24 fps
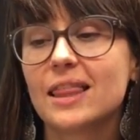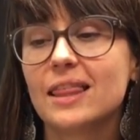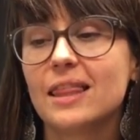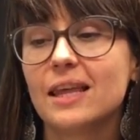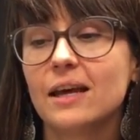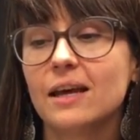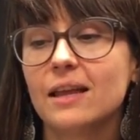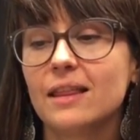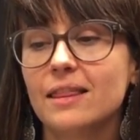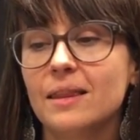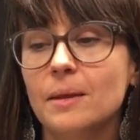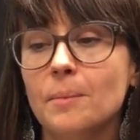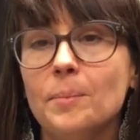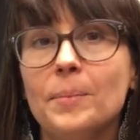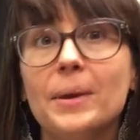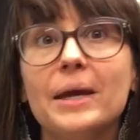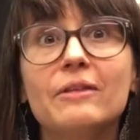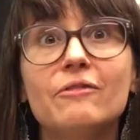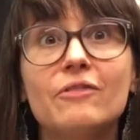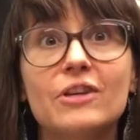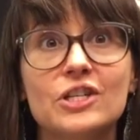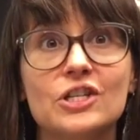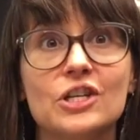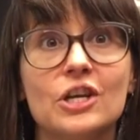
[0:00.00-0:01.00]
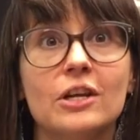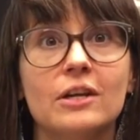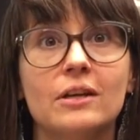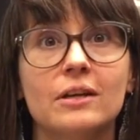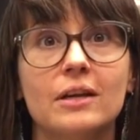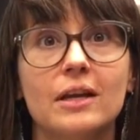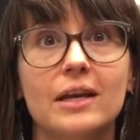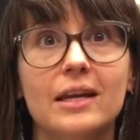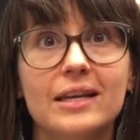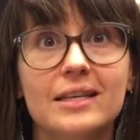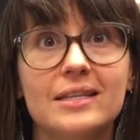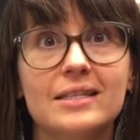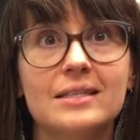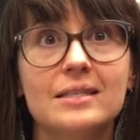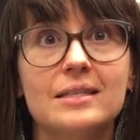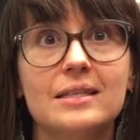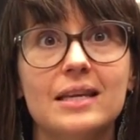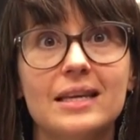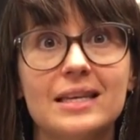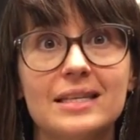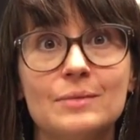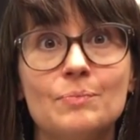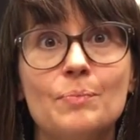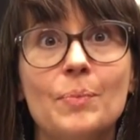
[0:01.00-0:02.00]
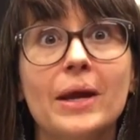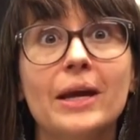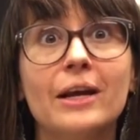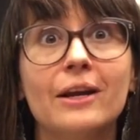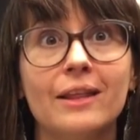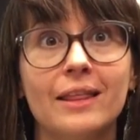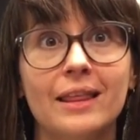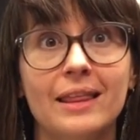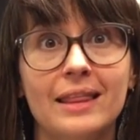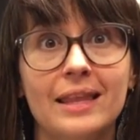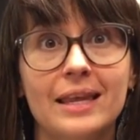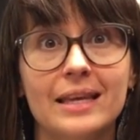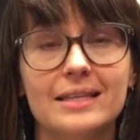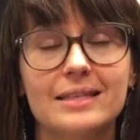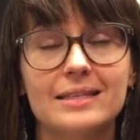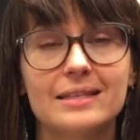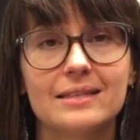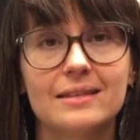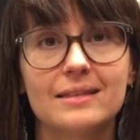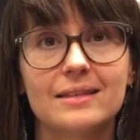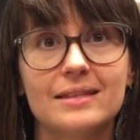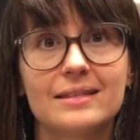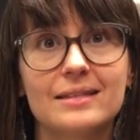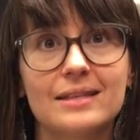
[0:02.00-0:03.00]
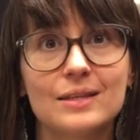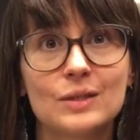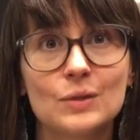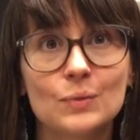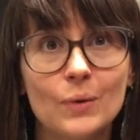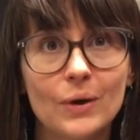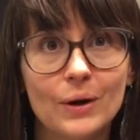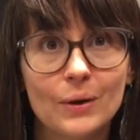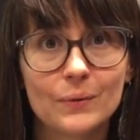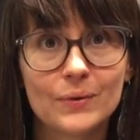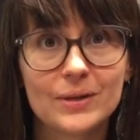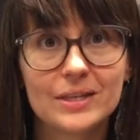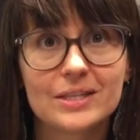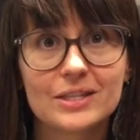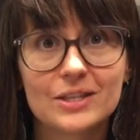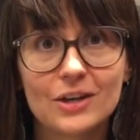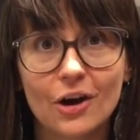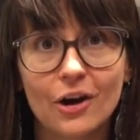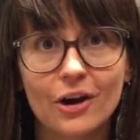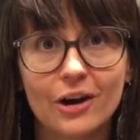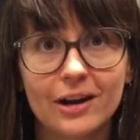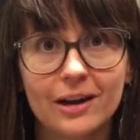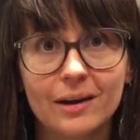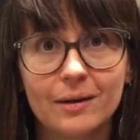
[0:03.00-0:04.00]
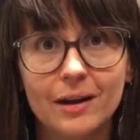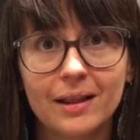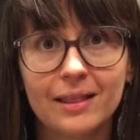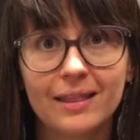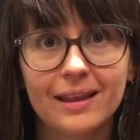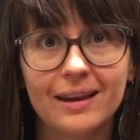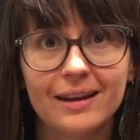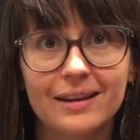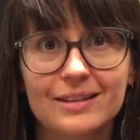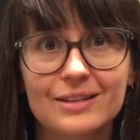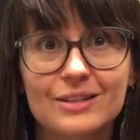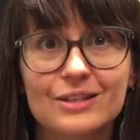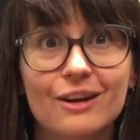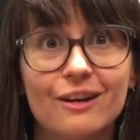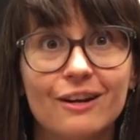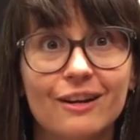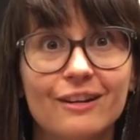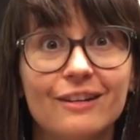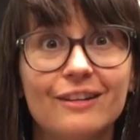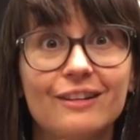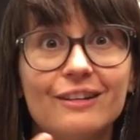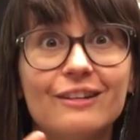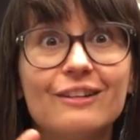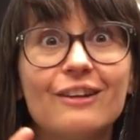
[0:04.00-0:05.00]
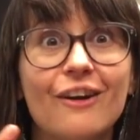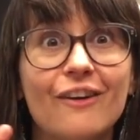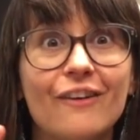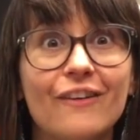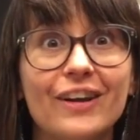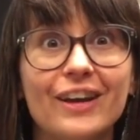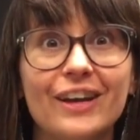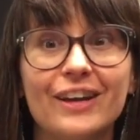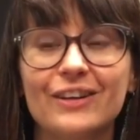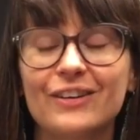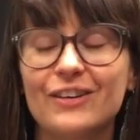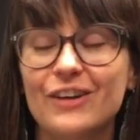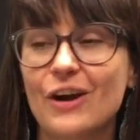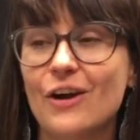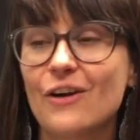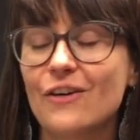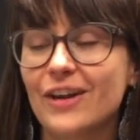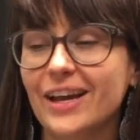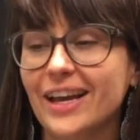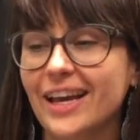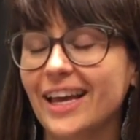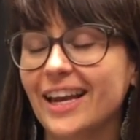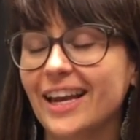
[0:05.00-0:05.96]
the big vision is bigger than this. This is where we started, and then it started growing and growing.